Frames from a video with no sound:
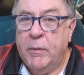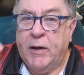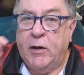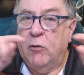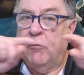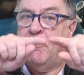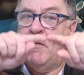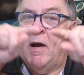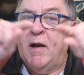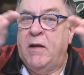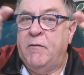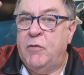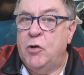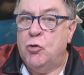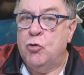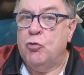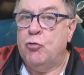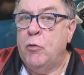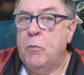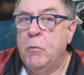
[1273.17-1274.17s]
But you'll find if
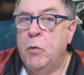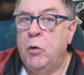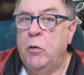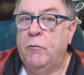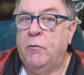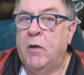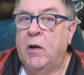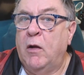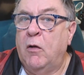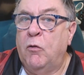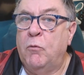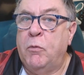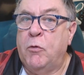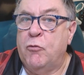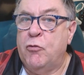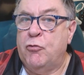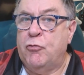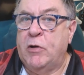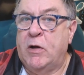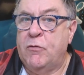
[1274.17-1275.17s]
you just remove the little
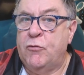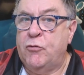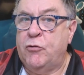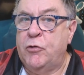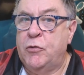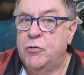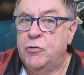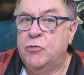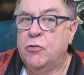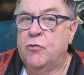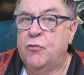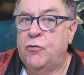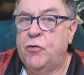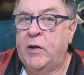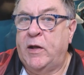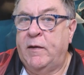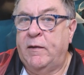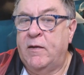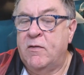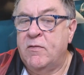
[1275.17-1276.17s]
pussy drive screws, you'll
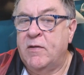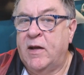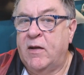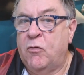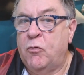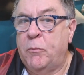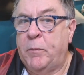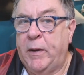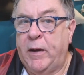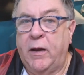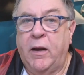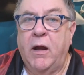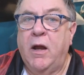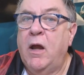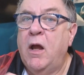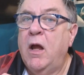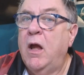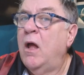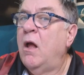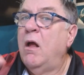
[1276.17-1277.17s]
see in this next bit
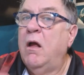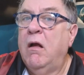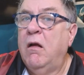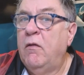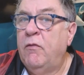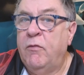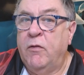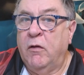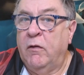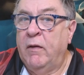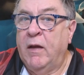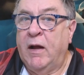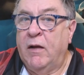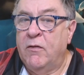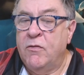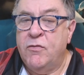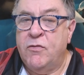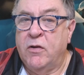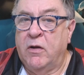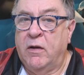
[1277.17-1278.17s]

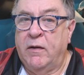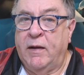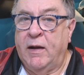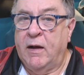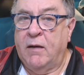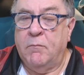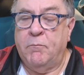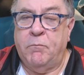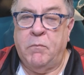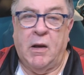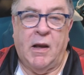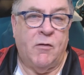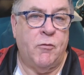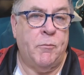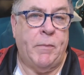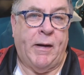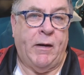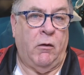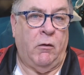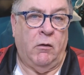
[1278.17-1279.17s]
that
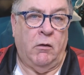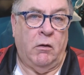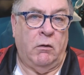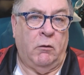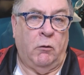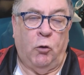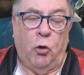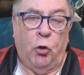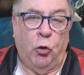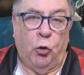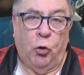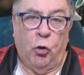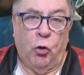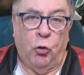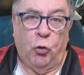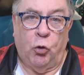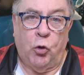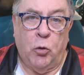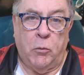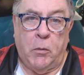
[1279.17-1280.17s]
glass panel
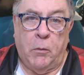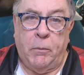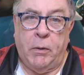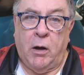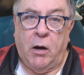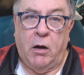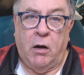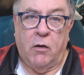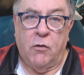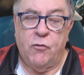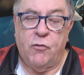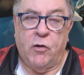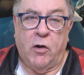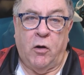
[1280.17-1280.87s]
will come apart.